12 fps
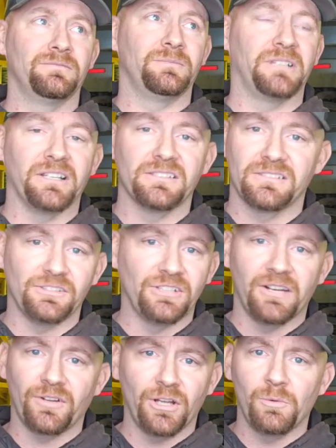because you
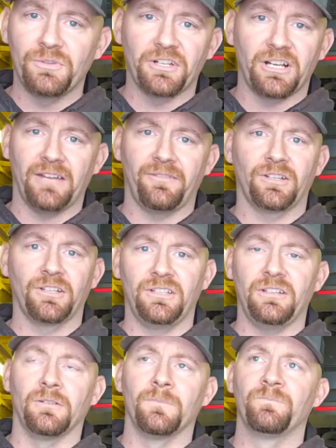never know when you're gonna have a good
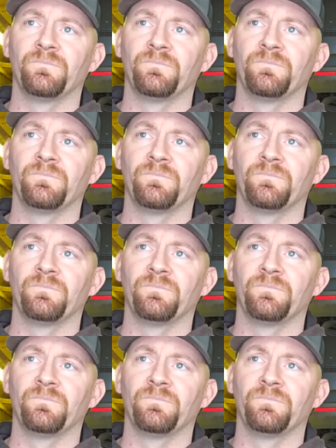deal.